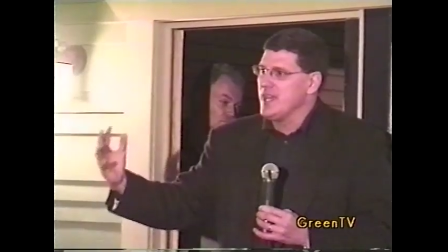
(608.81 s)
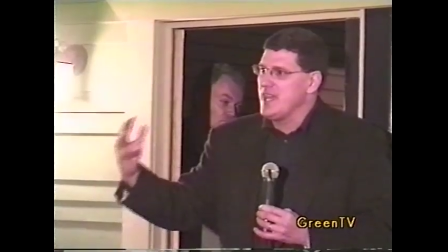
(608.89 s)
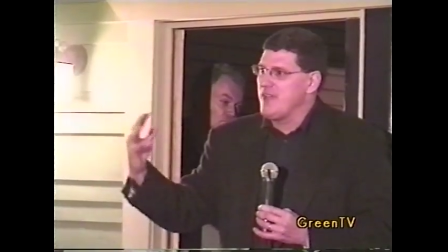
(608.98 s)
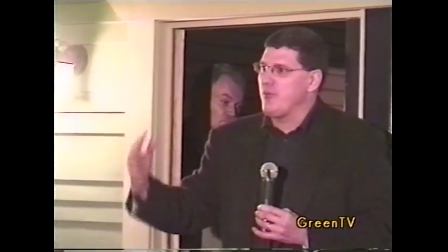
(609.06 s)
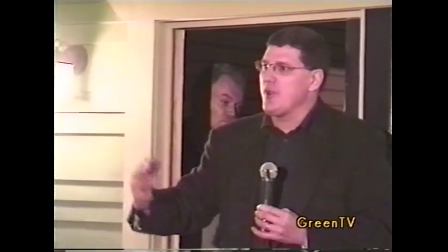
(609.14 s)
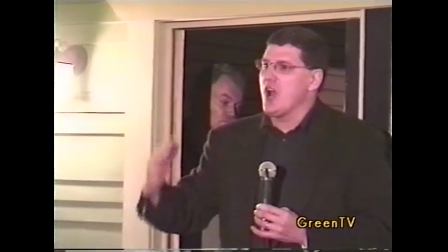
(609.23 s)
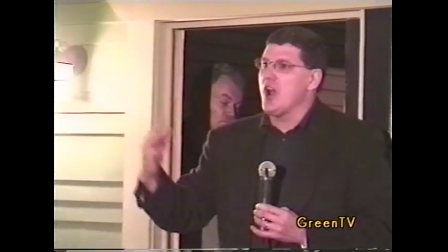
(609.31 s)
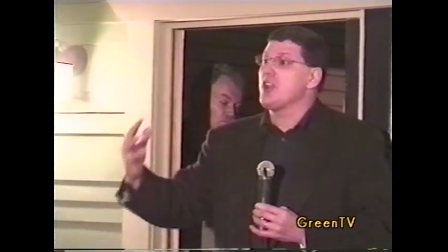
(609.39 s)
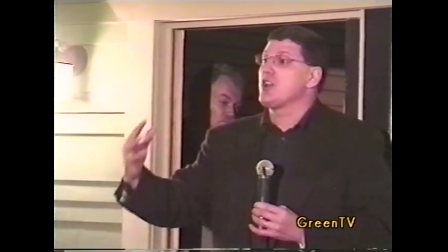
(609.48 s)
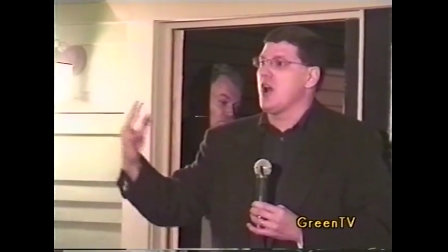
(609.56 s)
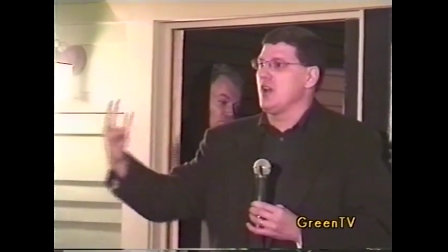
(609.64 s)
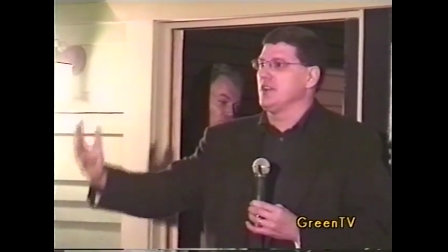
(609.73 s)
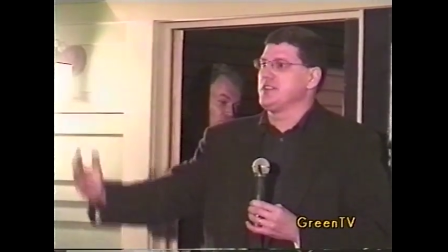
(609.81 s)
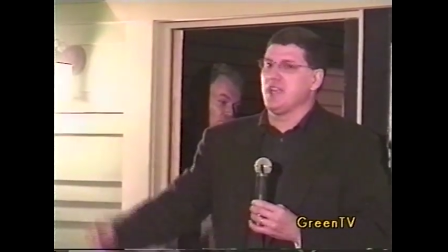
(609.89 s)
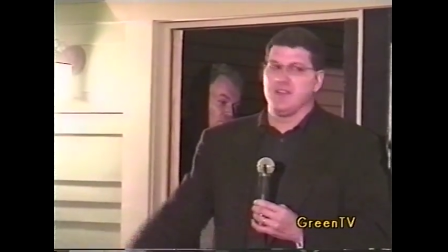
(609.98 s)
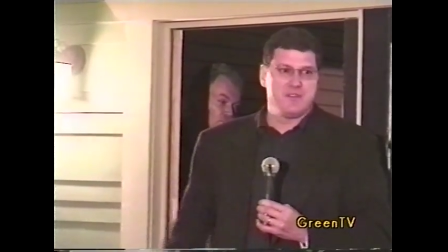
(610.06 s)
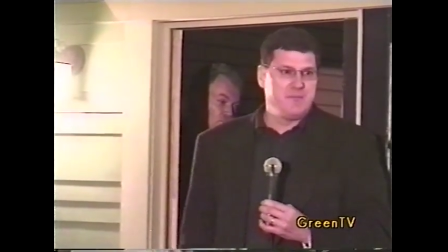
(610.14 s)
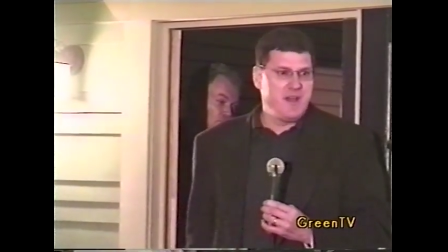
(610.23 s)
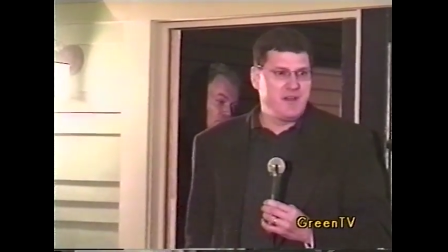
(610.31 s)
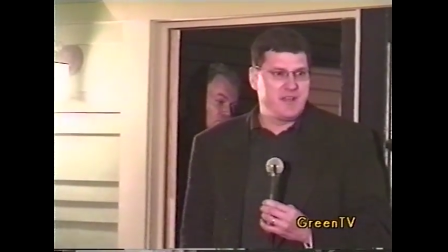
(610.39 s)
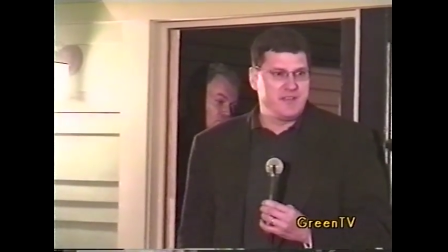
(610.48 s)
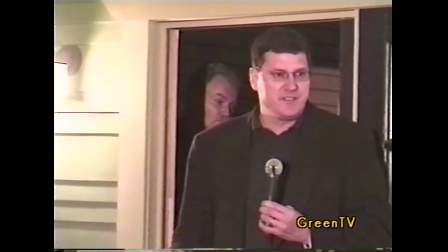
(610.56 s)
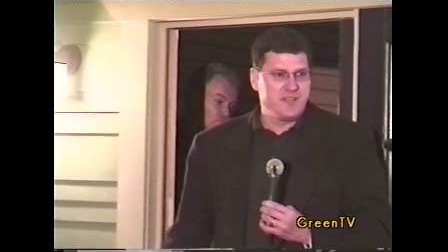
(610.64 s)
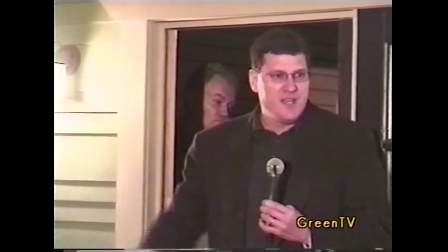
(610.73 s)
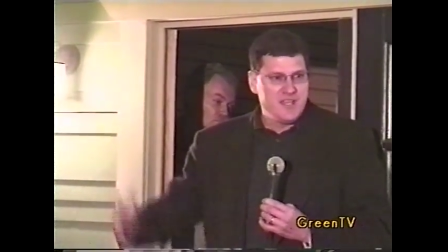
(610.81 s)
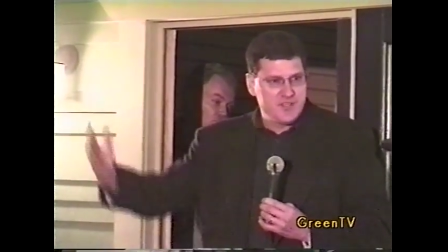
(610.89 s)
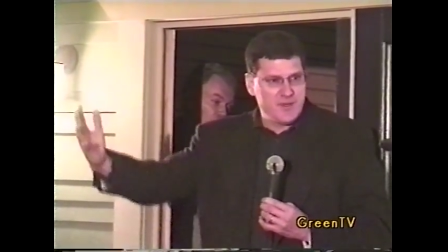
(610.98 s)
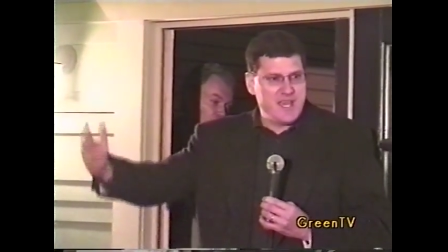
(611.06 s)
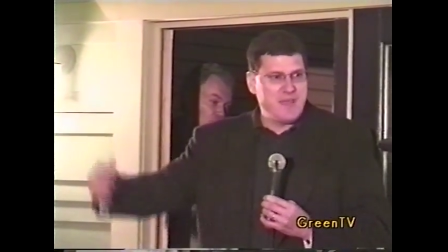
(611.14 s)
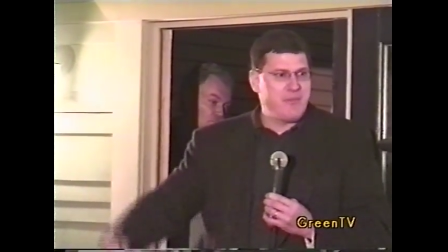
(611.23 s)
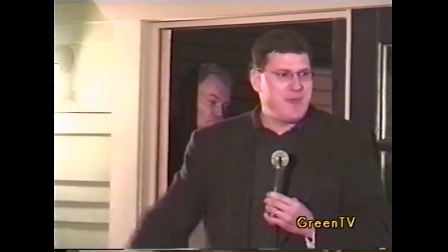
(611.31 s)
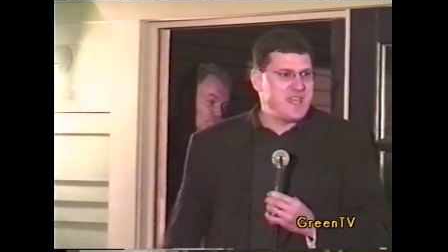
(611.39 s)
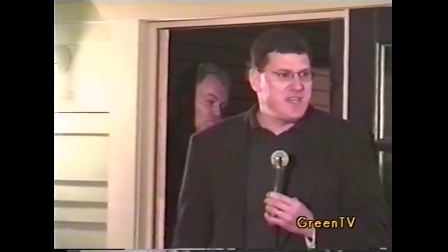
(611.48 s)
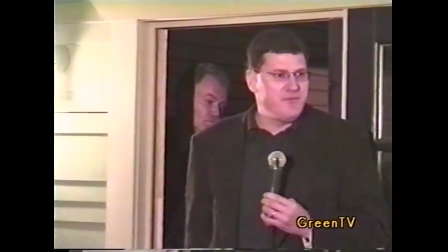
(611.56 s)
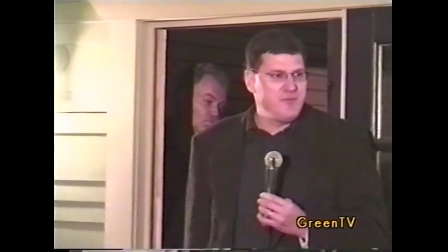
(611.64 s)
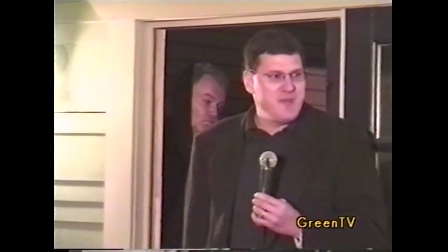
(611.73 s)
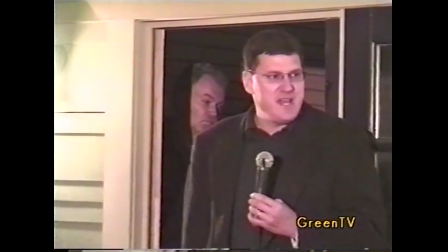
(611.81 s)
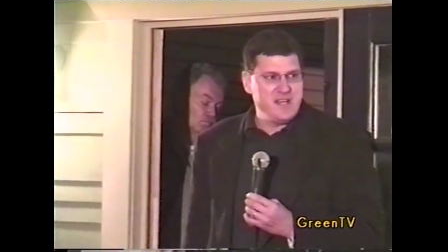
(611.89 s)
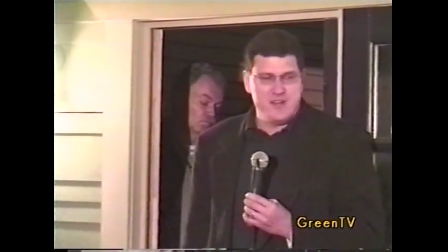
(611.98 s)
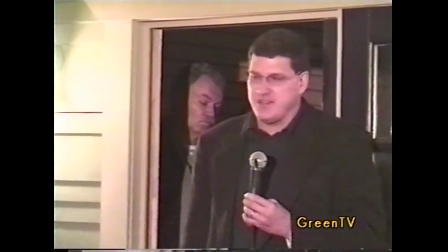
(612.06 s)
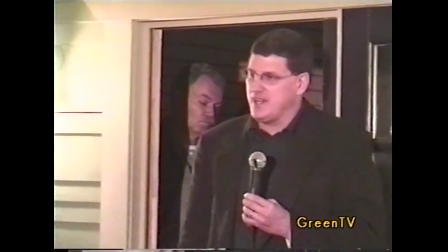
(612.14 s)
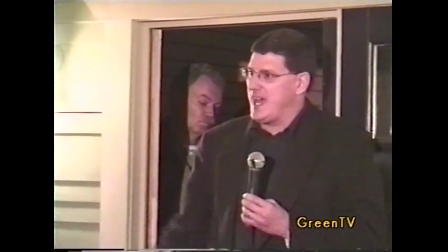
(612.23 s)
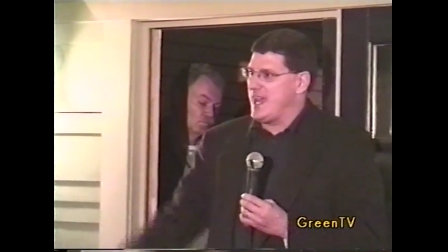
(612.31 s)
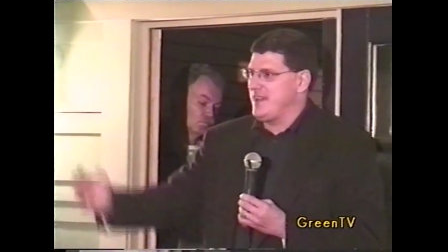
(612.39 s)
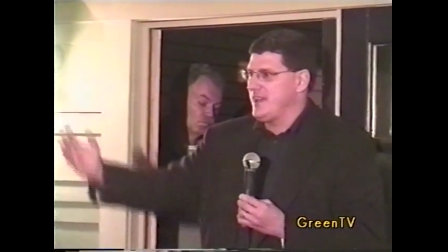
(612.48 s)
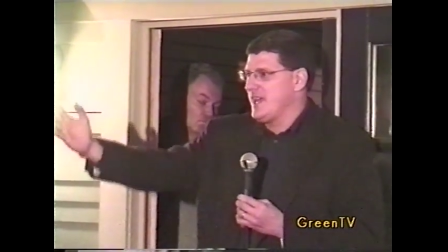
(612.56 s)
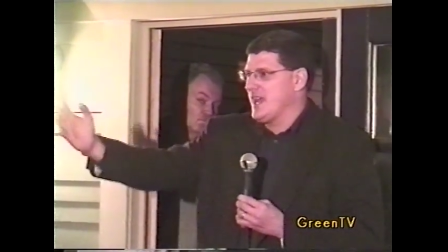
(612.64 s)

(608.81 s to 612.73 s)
if we are to call ourselves Americans. So again, thank you for being here tonight.